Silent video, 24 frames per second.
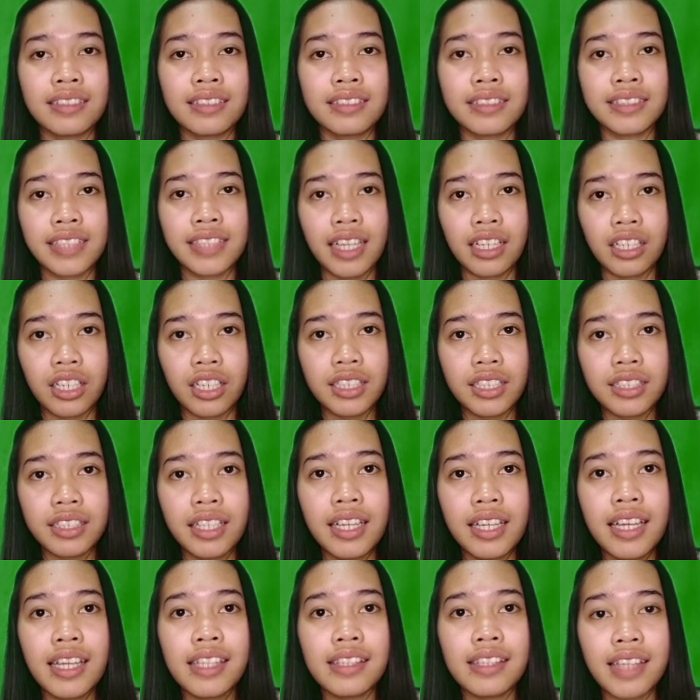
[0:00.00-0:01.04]
Second,
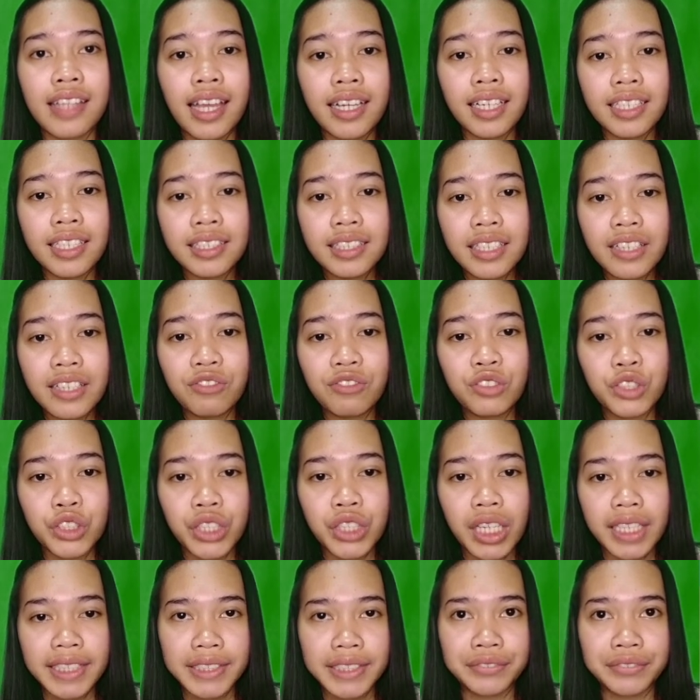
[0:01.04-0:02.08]
negative
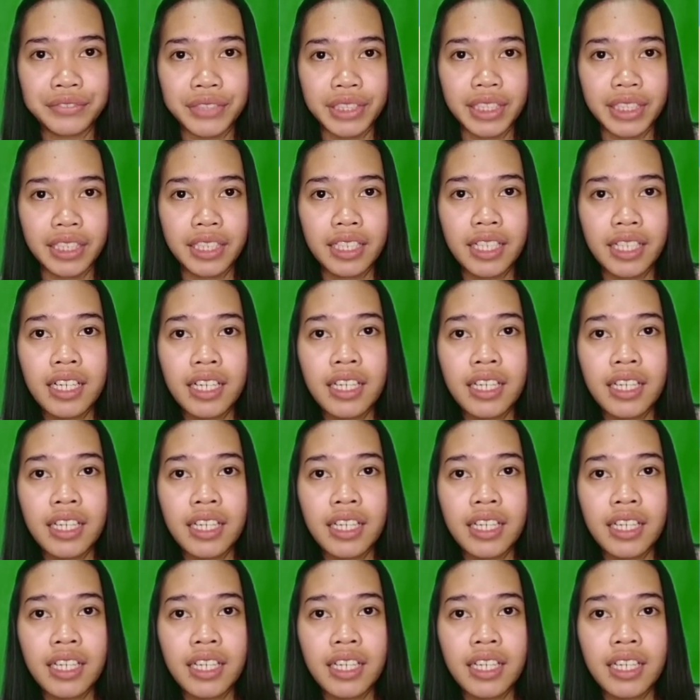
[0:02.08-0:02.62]
transfer.